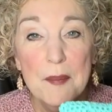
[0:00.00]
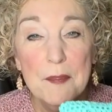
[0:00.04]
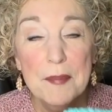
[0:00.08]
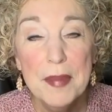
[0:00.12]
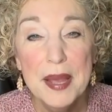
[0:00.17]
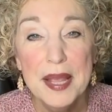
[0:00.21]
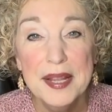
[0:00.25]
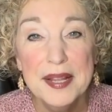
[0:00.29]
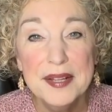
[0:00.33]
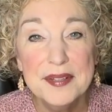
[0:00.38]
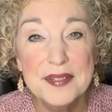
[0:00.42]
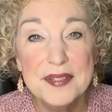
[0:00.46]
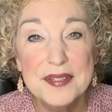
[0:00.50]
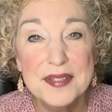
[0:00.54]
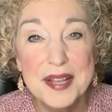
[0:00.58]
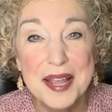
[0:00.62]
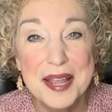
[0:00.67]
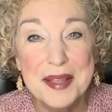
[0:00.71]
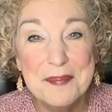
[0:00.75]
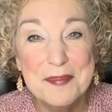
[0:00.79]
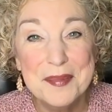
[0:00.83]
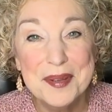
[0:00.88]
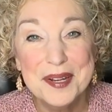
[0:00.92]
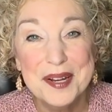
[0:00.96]
make its
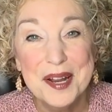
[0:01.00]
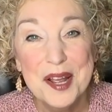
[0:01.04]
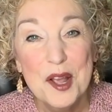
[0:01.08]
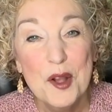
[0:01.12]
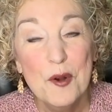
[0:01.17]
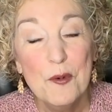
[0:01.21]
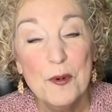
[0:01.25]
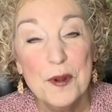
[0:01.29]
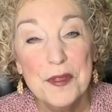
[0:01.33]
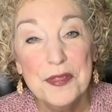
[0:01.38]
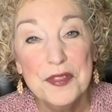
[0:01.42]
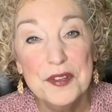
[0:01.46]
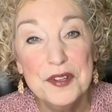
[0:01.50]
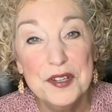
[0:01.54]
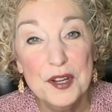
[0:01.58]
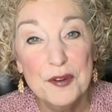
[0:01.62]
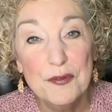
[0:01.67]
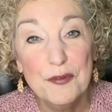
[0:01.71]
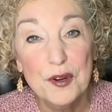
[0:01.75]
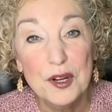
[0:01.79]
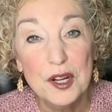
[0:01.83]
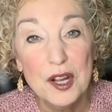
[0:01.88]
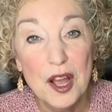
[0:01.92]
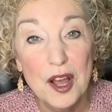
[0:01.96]
statement with the
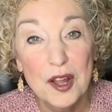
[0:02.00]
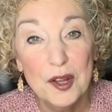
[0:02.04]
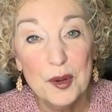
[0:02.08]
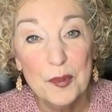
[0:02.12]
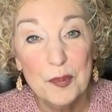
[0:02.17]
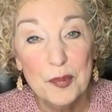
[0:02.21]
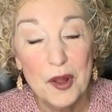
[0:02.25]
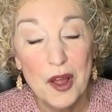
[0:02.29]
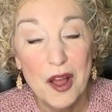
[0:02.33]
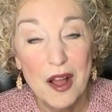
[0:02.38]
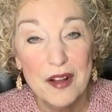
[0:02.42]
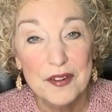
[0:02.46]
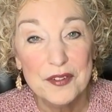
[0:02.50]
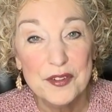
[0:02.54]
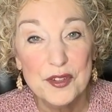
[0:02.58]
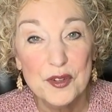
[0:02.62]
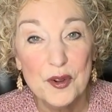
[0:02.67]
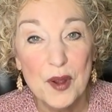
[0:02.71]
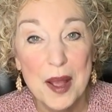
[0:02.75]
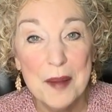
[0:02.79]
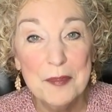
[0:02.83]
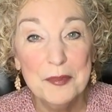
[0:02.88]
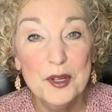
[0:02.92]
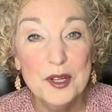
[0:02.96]
different color blocks.
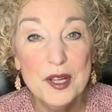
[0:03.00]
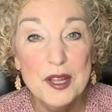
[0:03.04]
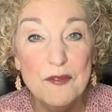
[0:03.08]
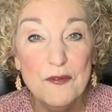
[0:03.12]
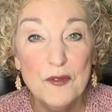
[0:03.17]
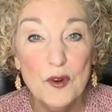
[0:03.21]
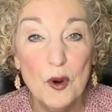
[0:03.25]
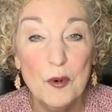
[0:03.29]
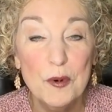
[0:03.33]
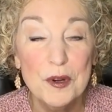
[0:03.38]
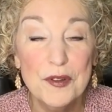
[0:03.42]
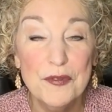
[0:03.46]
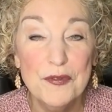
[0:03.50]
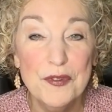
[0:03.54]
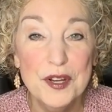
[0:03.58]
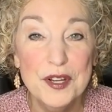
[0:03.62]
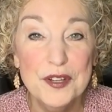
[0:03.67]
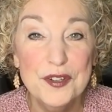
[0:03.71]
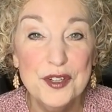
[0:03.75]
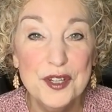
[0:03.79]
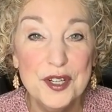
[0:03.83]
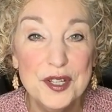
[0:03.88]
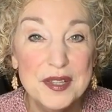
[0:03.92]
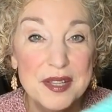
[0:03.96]
So I'm looking forward to
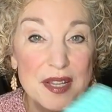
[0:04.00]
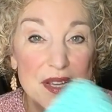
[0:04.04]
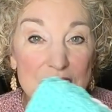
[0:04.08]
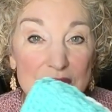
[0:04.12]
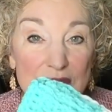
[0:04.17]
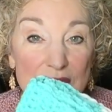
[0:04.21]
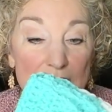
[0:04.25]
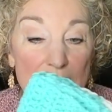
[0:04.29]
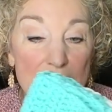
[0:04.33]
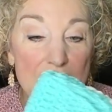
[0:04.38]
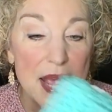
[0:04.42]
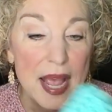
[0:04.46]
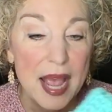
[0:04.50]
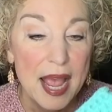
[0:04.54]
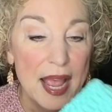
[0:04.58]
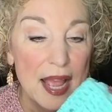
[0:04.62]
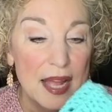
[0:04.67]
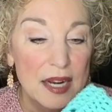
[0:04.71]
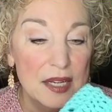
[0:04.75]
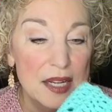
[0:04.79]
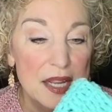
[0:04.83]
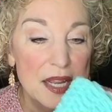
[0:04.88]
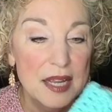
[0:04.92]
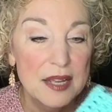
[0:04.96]
finishing this.
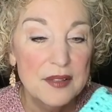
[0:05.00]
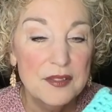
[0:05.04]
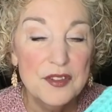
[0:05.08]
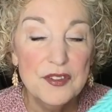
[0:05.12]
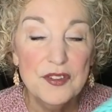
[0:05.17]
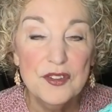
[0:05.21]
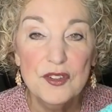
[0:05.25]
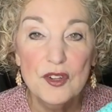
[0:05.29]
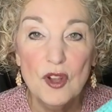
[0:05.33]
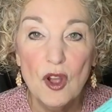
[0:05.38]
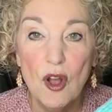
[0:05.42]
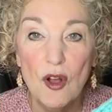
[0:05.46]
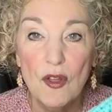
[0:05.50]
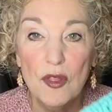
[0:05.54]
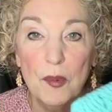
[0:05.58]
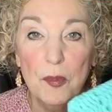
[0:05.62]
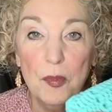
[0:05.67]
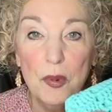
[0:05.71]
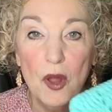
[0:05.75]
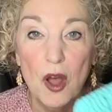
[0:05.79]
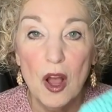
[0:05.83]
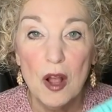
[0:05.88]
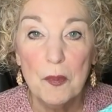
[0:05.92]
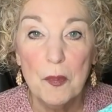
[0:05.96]
And again, this is called the
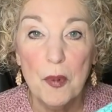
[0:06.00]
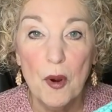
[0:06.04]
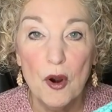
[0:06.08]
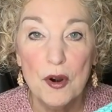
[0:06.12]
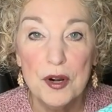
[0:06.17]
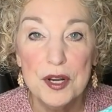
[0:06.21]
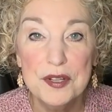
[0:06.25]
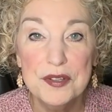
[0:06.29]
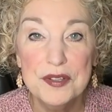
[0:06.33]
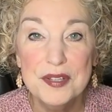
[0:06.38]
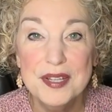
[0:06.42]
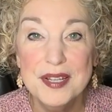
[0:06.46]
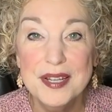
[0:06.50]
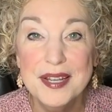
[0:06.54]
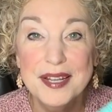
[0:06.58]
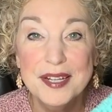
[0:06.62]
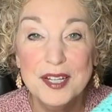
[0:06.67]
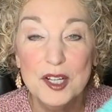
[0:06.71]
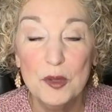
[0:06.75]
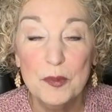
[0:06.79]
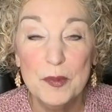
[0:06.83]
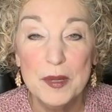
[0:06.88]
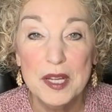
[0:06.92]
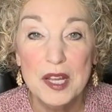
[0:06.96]
Block Party Tee,
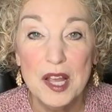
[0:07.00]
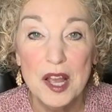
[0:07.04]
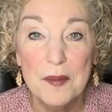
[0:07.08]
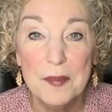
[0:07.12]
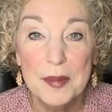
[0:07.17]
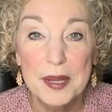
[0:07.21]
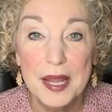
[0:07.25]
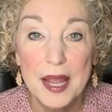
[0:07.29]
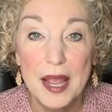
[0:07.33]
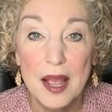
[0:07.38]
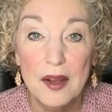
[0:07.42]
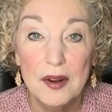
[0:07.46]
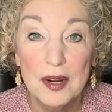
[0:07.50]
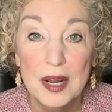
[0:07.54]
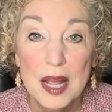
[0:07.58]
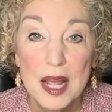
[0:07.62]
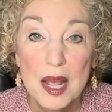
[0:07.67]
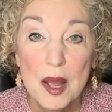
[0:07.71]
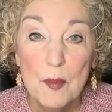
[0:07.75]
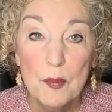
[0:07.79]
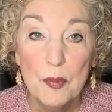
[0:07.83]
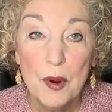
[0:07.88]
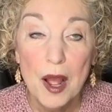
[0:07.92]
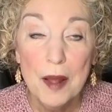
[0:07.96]
and it'll be coming out
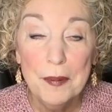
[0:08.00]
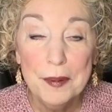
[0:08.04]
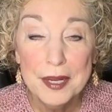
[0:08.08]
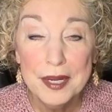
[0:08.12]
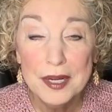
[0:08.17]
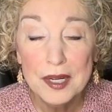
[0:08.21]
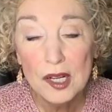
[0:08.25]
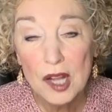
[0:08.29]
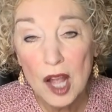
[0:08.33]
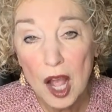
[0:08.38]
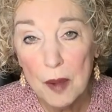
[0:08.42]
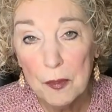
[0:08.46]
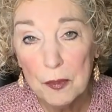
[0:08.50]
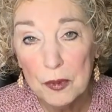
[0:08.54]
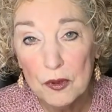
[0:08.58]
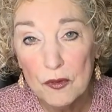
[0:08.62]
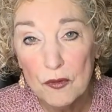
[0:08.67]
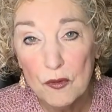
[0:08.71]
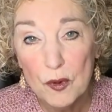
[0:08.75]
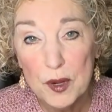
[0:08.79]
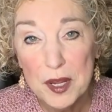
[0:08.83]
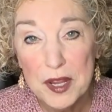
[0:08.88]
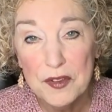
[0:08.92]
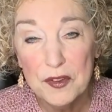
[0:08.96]
probably in a couple
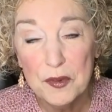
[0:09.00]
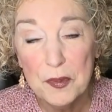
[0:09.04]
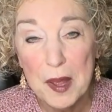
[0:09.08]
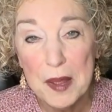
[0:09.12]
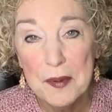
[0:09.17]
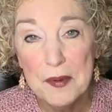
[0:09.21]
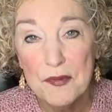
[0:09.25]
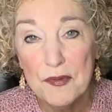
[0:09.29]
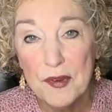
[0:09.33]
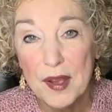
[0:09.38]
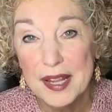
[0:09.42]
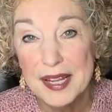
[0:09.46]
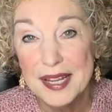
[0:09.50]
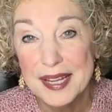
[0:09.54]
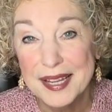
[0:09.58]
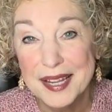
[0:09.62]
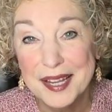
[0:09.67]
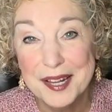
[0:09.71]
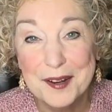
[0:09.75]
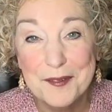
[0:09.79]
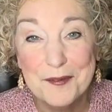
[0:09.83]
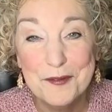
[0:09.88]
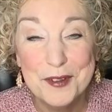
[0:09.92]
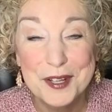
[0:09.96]
of weeks, maybe, if I can
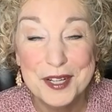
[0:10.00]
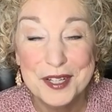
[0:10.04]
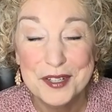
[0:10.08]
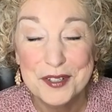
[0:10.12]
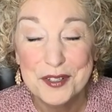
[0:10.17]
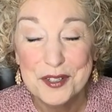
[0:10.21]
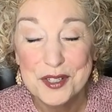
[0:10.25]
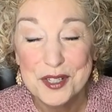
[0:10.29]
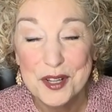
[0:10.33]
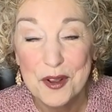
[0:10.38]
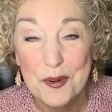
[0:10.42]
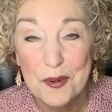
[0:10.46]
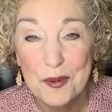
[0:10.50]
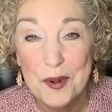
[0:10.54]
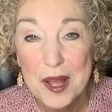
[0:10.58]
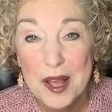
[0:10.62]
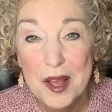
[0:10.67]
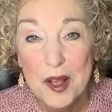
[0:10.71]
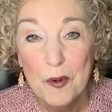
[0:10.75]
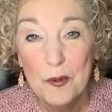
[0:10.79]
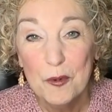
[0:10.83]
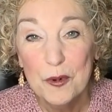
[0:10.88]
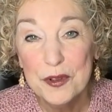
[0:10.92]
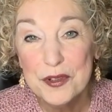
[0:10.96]
get it finished. So
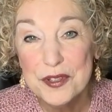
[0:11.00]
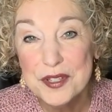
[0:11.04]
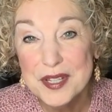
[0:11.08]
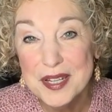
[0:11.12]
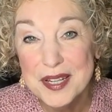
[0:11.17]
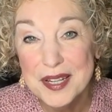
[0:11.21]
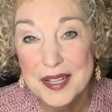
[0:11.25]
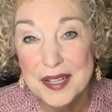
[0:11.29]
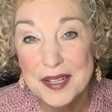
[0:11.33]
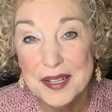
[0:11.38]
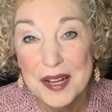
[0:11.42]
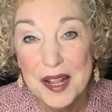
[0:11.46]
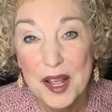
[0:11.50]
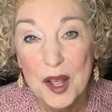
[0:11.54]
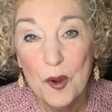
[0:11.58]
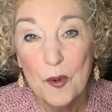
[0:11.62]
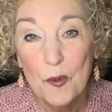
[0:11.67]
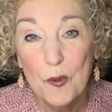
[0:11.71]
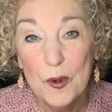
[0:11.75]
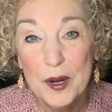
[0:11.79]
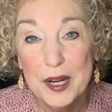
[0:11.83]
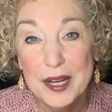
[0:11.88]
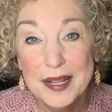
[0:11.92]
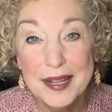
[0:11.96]
we'll see it
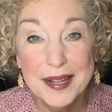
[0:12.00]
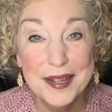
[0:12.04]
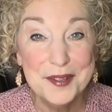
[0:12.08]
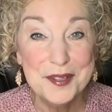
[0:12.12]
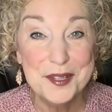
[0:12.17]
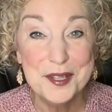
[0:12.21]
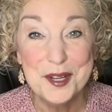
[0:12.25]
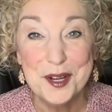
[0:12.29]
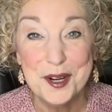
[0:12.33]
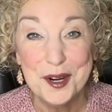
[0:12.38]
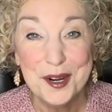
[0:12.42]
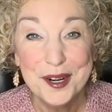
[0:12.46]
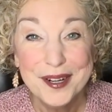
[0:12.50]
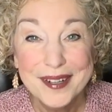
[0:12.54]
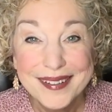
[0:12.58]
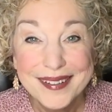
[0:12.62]
when it gets here.